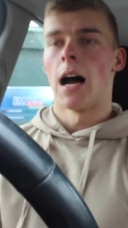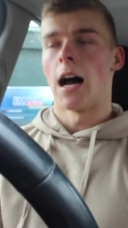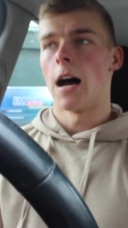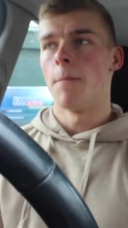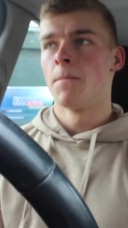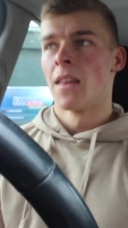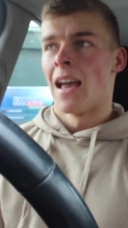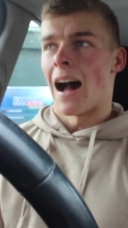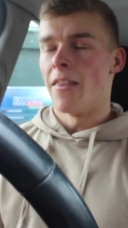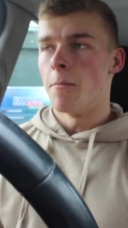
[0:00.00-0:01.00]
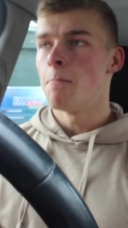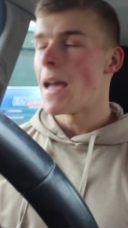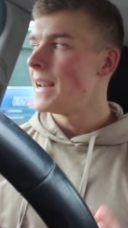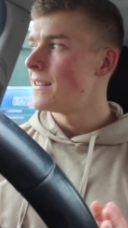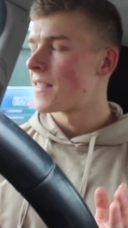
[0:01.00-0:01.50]
Um, and the
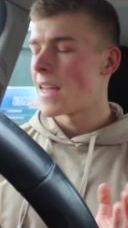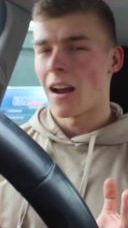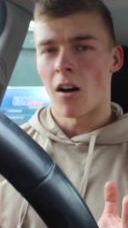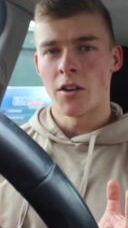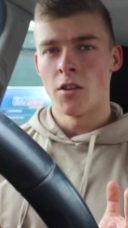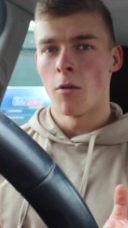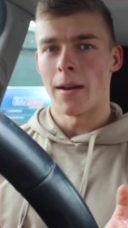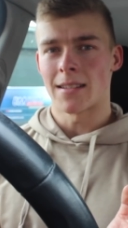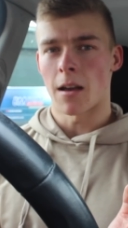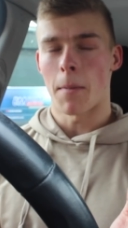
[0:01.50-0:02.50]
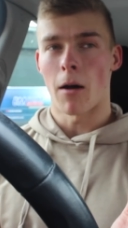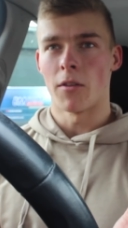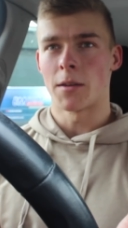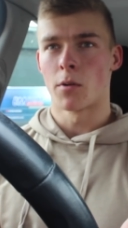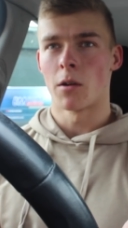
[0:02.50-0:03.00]
main thing I notice
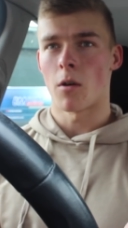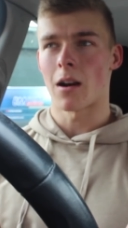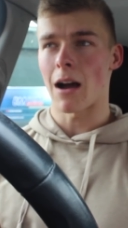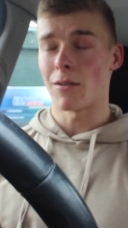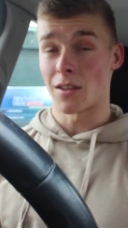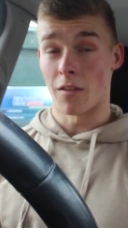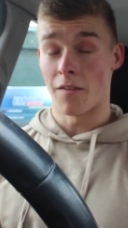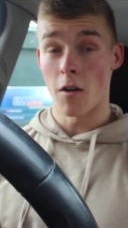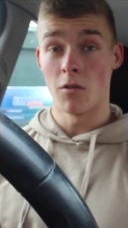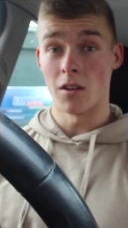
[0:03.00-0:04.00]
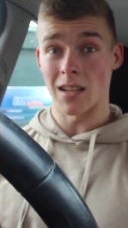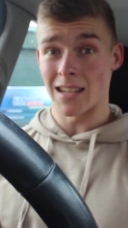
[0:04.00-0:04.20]
about this pre-workout is the focus.